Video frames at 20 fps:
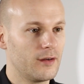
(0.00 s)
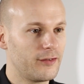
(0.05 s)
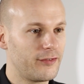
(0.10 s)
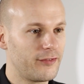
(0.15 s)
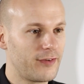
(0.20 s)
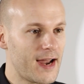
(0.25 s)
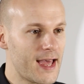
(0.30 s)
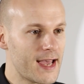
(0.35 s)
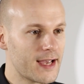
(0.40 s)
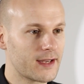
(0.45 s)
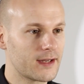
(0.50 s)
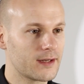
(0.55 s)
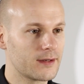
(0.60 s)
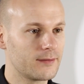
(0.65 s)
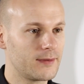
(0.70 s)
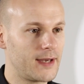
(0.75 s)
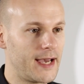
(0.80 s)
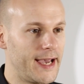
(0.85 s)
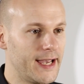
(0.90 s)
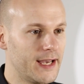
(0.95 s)
FLAC,
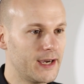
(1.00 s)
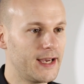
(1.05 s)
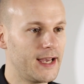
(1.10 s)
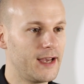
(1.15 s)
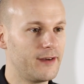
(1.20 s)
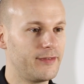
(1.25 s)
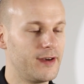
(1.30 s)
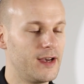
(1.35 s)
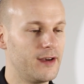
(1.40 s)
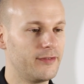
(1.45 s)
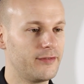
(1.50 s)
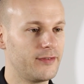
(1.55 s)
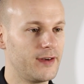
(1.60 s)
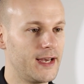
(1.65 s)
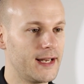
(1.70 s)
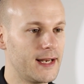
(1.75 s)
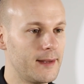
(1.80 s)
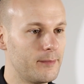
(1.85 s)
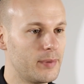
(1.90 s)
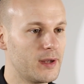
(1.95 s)
AIFF,
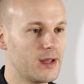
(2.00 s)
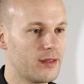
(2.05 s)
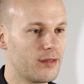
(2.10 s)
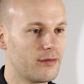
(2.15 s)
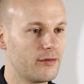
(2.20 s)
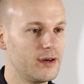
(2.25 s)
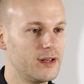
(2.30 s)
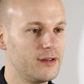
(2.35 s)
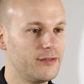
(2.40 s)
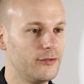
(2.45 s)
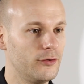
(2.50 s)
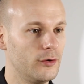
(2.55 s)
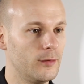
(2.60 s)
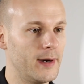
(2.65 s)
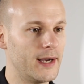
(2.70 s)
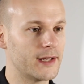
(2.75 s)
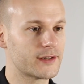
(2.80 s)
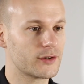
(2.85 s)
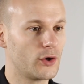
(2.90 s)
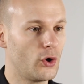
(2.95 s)
and MP3
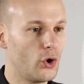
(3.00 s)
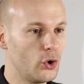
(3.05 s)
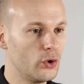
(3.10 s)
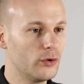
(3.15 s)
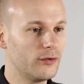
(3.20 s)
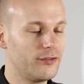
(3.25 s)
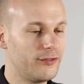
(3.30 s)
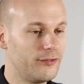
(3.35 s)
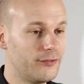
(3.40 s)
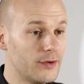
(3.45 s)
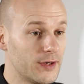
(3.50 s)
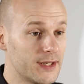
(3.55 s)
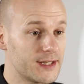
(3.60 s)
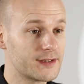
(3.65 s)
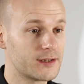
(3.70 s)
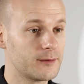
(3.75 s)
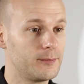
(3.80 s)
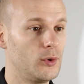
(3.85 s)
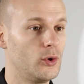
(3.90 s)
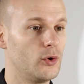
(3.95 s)
formats all fully
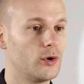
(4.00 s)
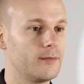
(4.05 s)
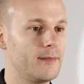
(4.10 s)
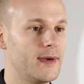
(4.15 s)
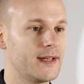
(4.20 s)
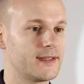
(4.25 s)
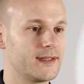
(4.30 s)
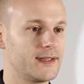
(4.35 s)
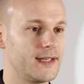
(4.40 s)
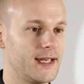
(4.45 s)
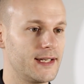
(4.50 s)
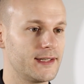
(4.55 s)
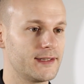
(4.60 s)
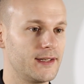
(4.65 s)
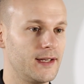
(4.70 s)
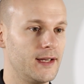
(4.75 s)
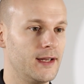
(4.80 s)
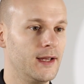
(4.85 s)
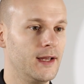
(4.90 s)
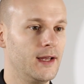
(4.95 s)
support
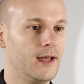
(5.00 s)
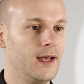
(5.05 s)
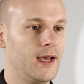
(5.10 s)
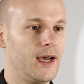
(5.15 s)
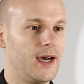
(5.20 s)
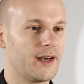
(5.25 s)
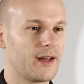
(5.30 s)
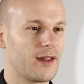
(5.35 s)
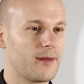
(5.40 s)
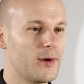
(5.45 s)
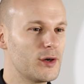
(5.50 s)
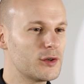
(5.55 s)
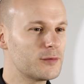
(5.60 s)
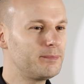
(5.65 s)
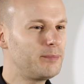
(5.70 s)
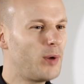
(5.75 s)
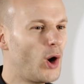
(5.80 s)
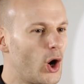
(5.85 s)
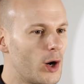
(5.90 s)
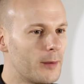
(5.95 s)
metadata and are the most
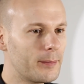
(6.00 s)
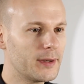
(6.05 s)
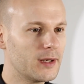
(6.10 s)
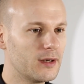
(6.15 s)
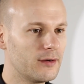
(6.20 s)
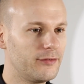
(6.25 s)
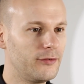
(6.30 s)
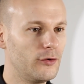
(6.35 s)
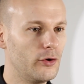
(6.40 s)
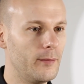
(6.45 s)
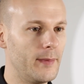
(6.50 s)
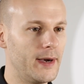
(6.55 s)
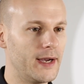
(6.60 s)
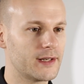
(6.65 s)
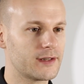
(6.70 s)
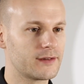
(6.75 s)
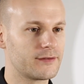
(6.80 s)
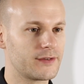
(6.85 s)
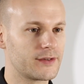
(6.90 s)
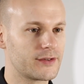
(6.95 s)
popular
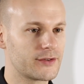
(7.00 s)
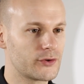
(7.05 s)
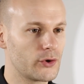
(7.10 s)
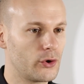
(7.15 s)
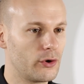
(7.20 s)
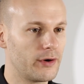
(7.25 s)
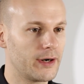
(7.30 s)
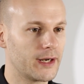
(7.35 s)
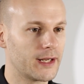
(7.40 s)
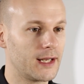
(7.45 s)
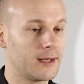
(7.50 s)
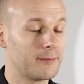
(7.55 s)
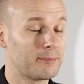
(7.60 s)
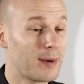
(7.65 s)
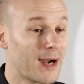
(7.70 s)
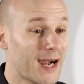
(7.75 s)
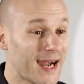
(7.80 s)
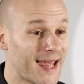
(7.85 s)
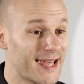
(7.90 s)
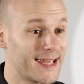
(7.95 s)
formats for storing and
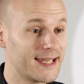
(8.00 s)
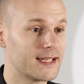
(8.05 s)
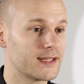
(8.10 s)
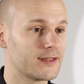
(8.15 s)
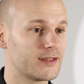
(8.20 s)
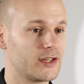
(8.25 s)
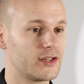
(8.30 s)
playing